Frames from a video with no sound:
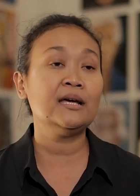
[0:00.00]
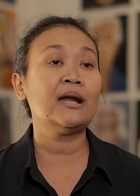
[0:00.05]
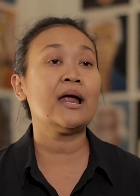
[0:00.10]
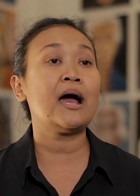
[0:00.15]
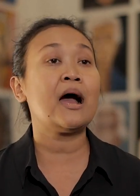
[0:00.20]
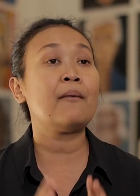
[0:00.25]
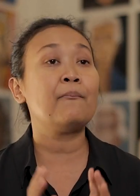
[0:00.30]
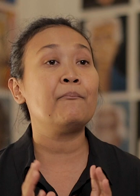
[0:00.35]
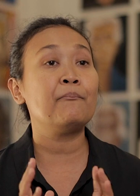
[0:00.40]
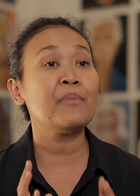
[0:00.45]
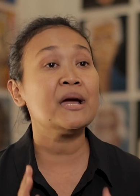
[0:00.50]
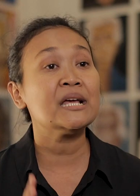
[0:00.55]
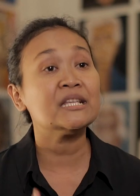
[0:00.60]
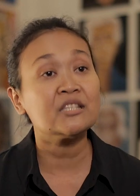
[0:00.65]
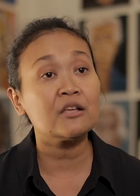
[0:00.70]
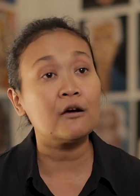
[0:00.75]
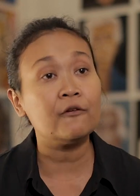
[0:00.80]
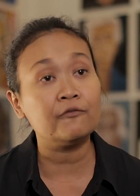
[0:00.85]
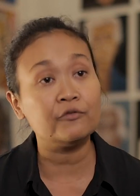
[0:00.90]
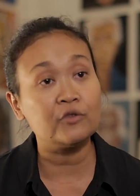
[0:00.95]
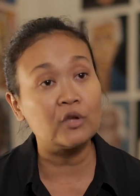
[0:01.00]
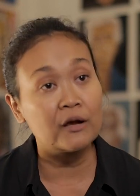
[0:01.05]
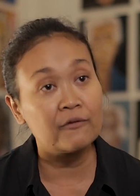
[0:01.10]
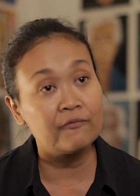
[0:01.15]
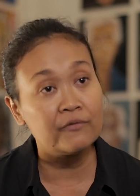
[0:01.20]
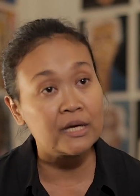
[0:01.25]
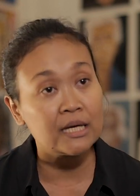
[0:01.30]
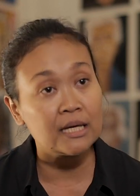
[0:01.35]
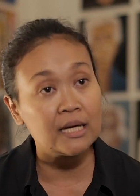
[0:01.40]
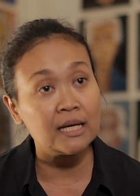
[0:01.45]
There are mass of
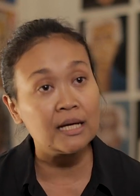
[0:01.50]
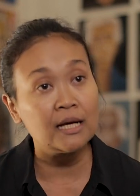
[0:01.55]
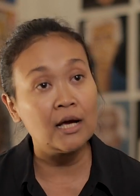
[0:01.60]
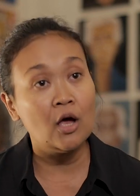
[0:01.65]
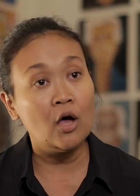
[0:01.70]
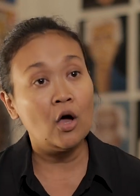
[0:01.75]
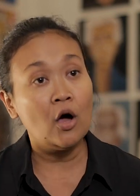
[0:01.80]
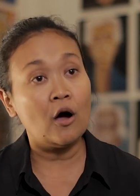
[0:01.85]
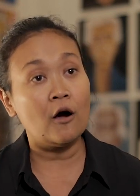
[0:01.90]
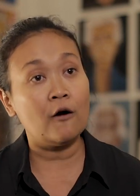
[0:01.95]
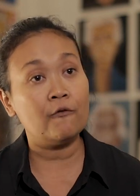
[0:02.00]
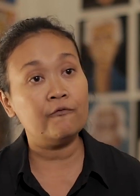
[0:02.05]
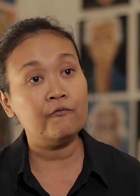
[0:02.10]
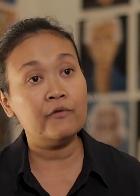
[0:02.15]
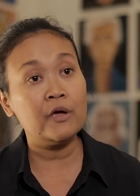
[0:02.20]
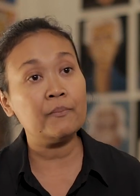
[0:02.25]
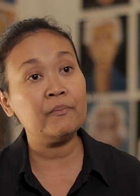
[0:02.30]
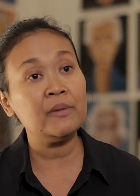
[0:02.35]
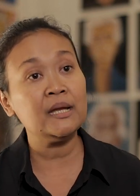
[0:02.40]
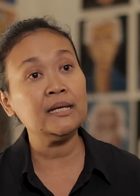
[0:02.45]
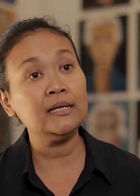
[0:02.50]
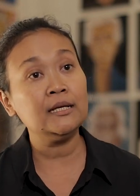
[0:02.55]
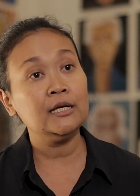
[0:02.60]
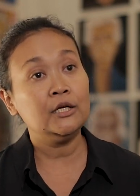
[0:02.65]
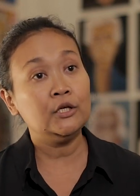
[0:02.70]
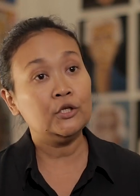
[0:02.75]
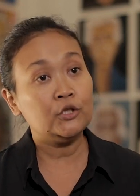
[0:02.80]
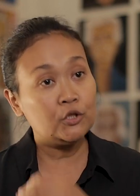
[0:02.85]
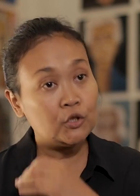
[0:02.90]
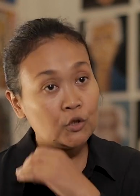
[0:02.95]
trafficking of women
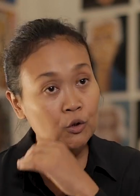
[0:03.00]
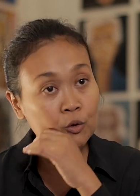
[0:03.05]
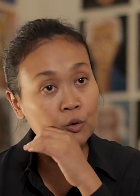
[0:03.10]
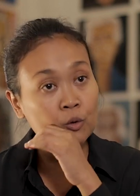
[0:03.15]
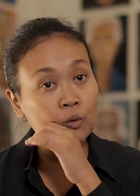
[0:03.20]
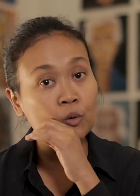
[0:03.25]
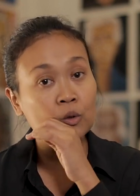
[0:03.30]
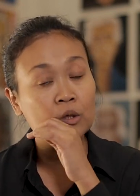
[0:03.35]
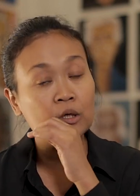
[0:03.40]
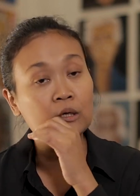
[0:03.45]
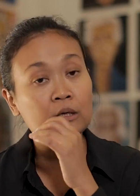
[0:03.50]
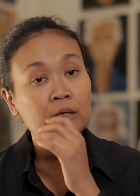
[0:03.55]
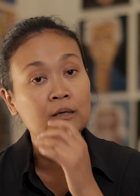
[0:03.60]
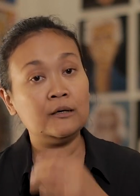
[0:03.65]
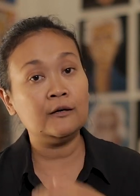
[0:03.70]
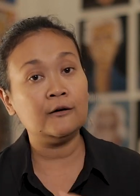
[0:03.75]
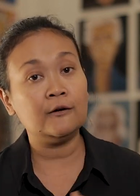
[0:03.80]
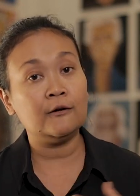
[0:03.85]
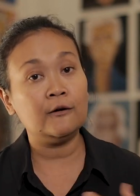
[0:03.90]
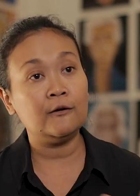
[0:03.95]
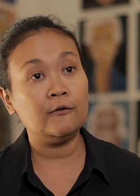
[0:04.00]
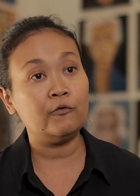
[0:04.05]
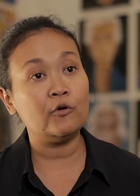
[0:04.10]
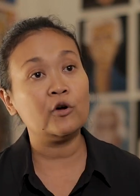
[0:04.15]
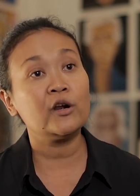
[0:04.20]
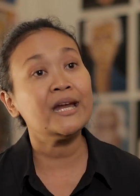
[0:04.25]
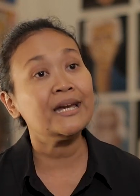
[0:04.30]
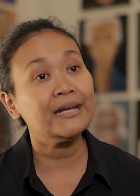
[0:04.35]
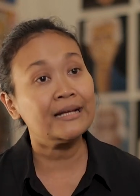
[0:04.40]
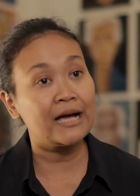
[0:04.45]
to
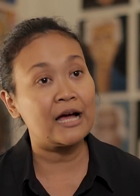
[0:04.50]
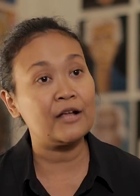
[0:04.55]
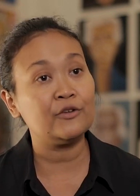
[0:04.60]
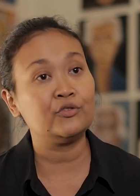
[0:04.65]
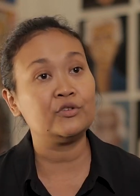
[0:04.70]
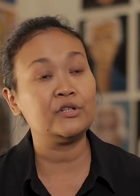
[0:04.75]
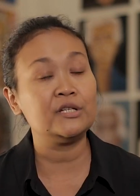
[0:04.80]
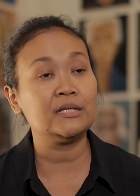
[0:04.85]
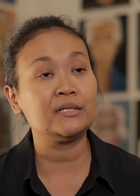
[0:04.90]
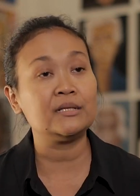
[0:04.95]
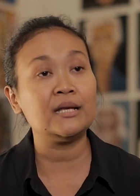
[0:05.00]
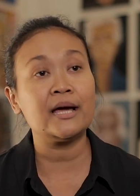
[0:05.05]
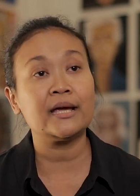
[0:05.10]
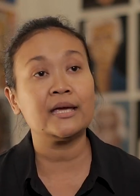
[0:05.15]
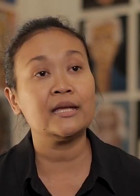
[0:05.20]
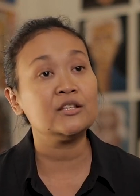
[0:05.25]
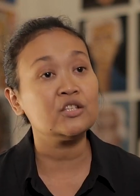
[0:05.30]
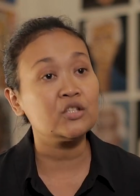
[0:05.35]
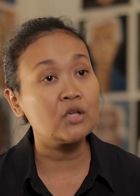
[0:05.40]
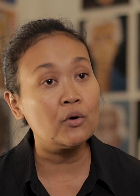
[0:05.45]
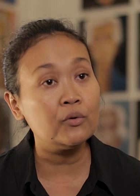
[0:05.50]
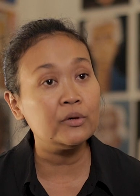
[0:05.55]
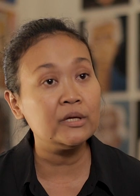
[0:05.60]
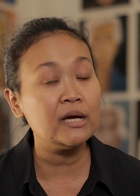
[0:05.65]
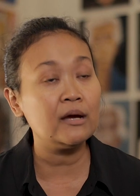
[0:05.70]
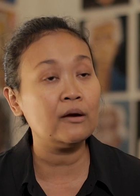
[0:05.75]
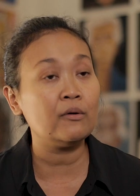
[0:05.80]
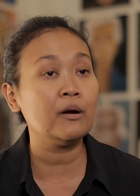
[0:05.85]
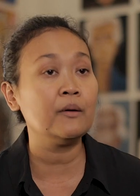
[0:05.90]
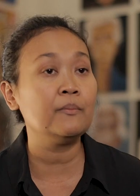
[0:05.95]
foreign countries like in
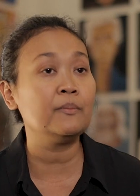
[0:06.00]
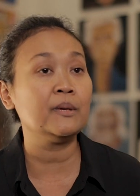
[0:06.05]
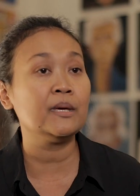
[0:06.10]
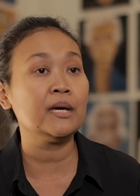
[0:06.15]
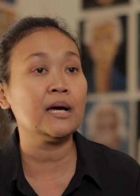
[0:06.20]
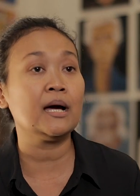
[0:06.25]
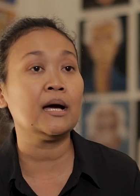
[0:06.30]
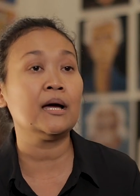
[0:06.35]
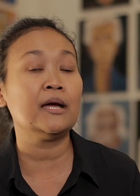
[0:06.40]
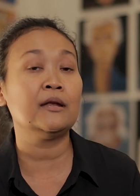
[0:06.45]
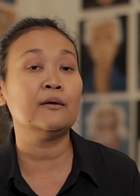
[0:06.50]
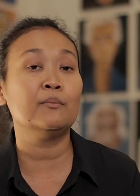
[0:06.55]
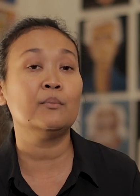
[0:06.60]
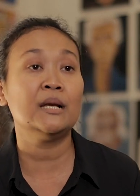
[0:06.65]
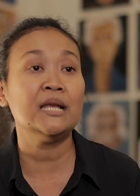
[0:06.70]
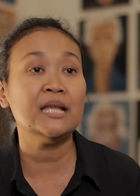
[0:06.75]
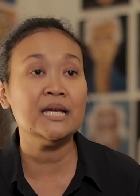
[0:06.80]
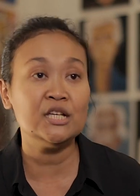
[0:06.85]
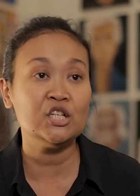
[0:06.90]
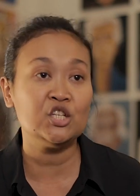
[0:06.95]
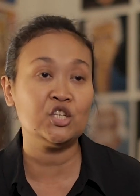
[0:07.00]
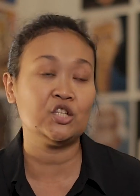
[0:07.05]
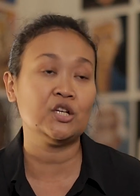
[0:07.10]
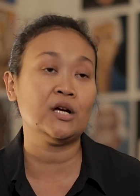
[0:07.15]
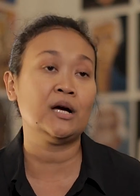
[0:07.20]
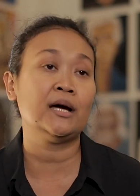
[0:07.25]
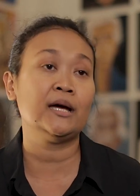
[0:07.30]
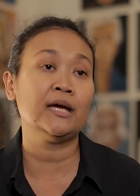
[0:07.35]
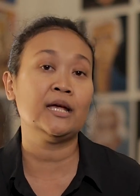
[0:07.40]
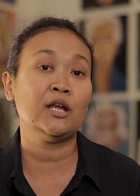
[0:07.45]
Saudi Arabia, in
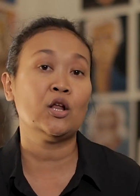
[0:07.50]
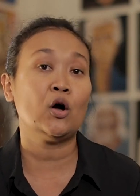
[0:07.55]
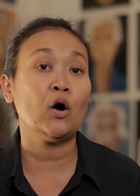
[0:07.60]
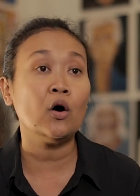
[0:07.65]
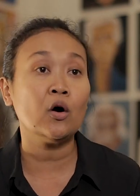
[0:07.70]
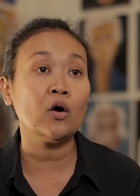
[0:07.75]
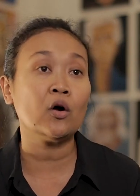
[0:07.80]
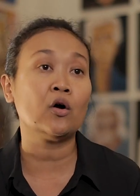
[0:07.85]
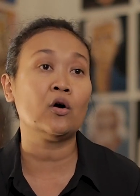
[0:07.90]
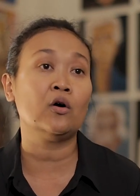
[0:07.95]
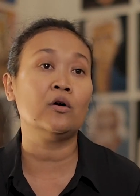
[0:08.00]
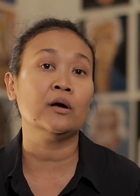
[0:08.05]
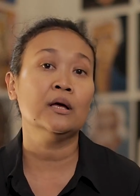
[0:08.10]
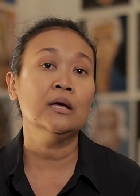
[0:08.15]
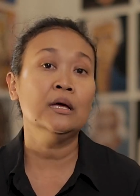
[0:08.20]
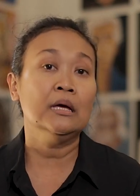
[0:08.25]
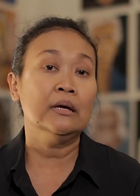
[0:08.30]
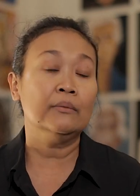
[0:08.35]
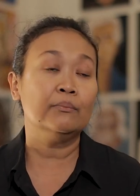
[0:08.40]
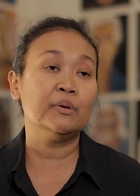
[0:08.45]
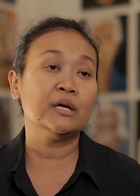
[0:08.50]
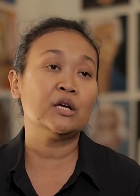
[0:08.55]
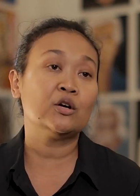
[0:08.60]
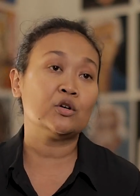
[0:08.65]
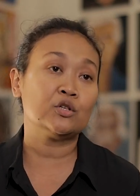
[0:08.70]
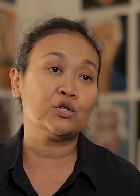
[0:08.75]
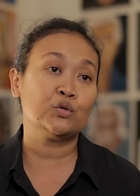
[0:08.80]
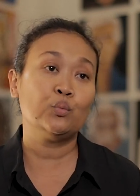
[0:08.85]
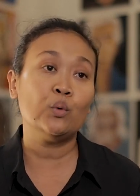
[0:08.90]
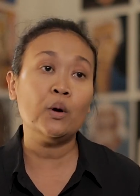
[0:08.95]
Malaysia, in Hong Kong,
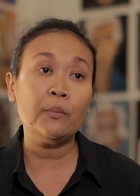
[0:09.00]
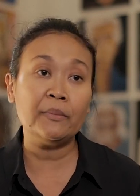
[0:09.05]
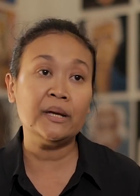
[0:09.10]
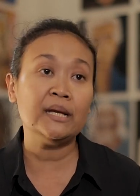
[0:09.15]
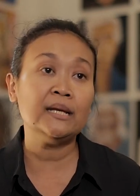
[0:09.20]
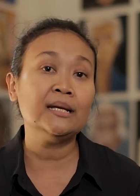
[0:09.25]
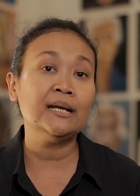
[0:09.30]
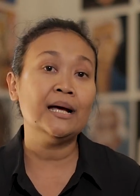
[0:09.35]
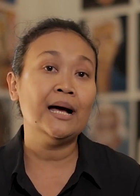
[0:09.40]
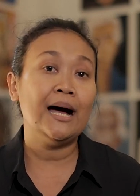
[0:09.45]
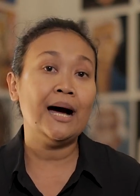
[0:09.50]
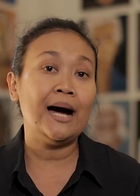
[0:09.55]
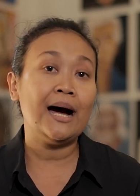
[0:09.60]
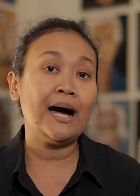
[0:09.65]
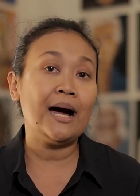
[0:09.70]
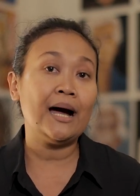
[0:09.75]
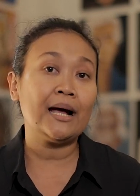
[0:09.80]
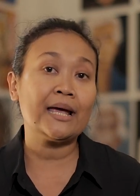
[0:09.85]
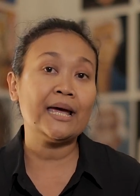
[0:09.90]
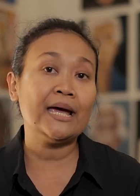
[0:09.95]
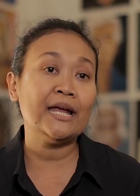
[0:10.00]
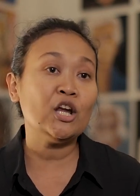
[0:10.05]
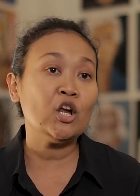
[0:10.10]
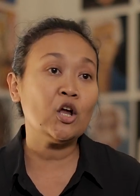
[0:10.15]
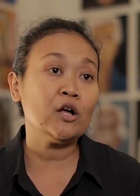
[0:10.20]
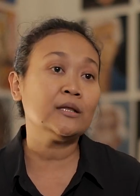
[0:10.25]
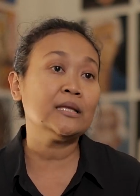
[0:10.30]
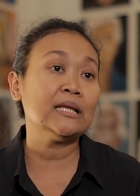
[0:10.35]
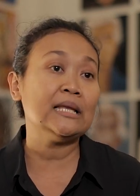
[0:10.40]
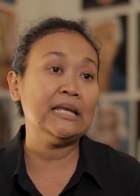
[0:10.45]
because women
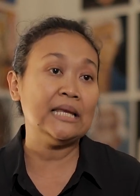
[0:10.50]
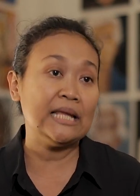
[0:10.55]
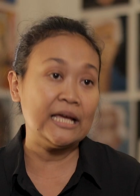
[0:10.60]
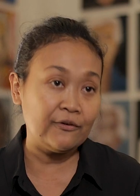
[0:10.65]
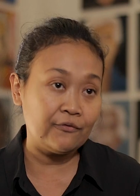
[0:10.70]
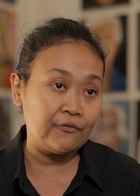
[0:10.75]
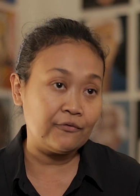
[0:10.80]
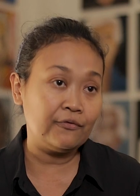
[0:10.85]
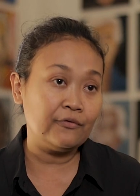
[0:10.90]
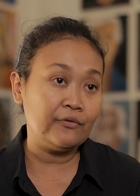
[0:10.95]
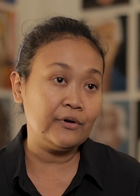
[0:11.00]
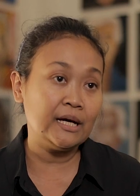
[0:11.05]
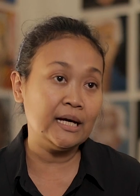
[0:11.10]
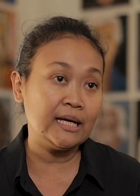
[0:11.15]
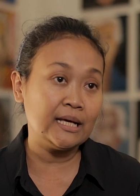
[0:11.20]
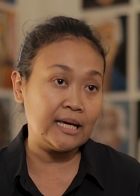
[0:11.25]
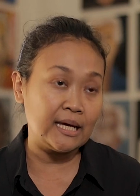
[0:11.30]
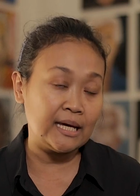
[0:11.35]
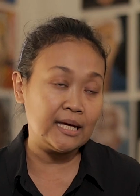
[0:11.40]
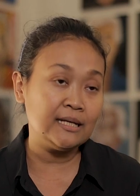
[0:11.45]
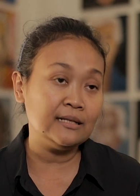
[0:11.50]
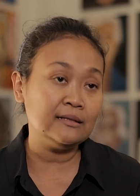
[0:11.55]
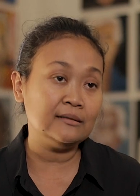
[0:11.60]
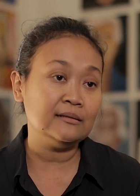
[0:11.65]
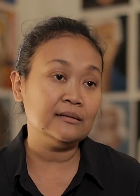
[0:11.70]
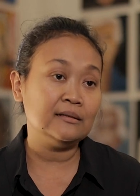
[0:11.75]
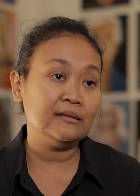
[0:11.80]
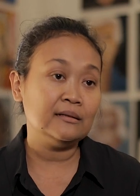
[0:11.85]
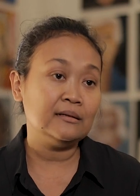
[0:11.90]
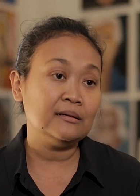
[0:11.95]
cannot live
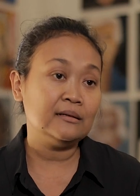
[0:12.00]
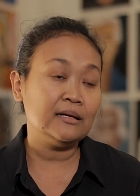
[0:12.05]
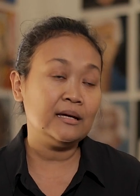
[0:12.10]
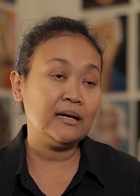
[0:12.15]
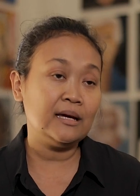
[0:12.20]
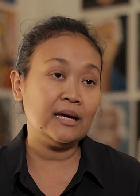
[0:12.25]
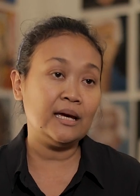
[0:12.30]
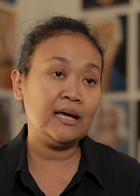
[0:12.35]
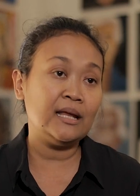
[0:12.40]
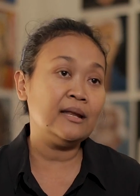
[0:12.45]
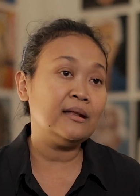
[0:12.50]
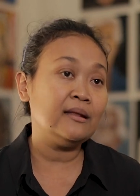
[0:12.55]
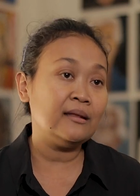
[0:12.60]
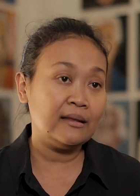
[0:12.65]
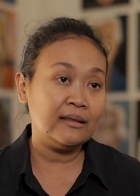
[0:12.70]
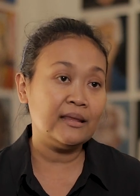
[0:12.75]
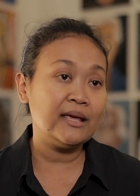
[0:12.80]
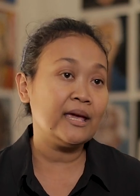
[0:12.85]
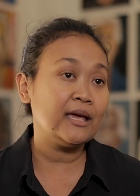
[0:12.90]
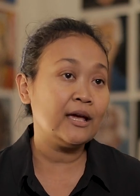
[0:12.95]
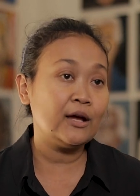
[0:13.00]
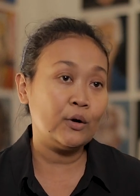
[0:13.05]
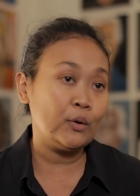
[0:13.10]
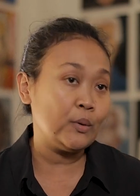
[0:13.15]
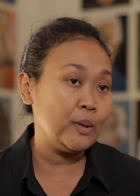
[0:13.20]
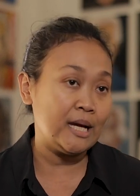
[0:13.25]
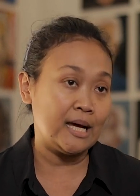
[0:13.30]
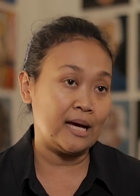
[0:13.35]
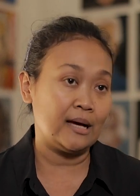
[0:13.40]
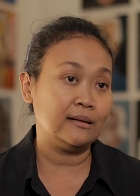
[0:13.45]
again in their
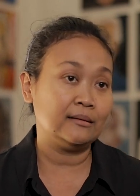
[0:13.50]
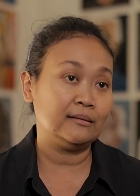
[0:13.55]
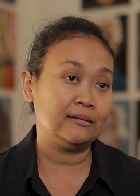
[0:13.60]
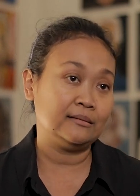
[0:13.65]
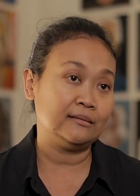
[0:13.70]
area.